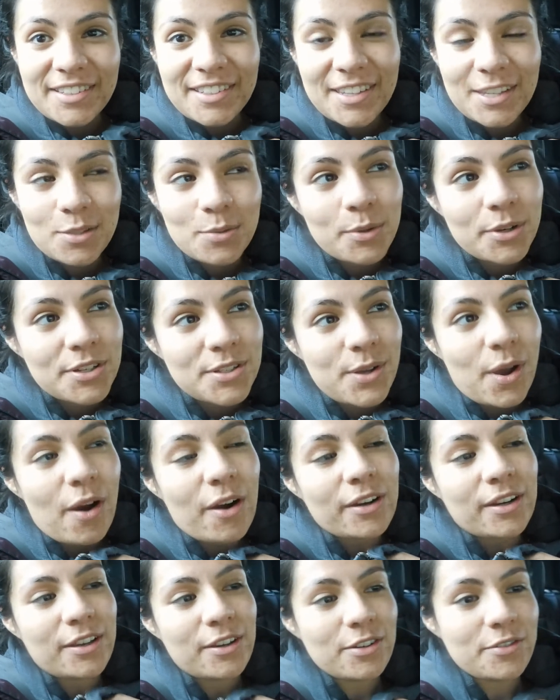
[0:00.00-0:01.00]
He's worked so
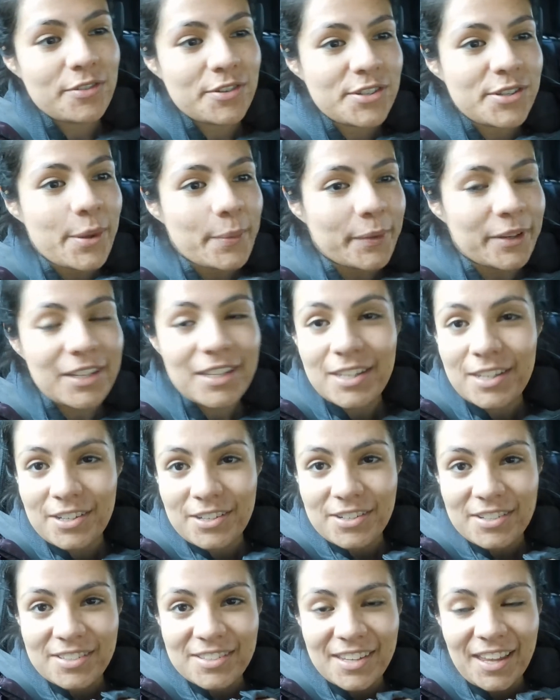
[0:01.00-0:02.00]
hard here for so many
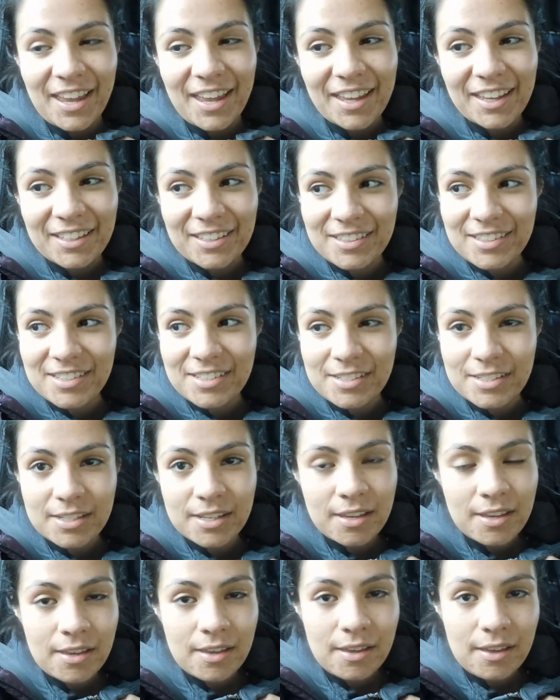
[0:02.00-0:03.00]
years, and
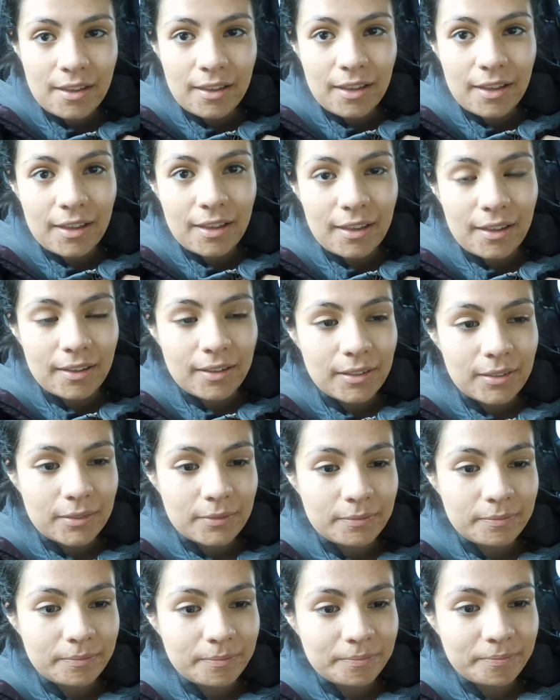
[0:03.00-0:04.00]

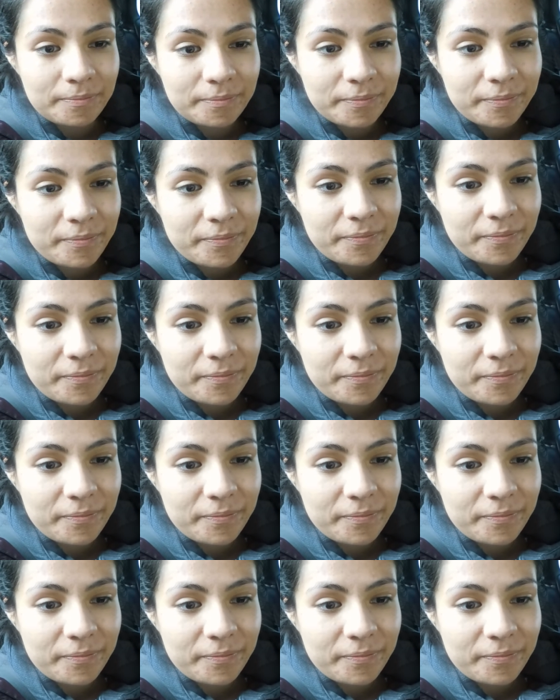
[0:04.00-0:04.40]
um,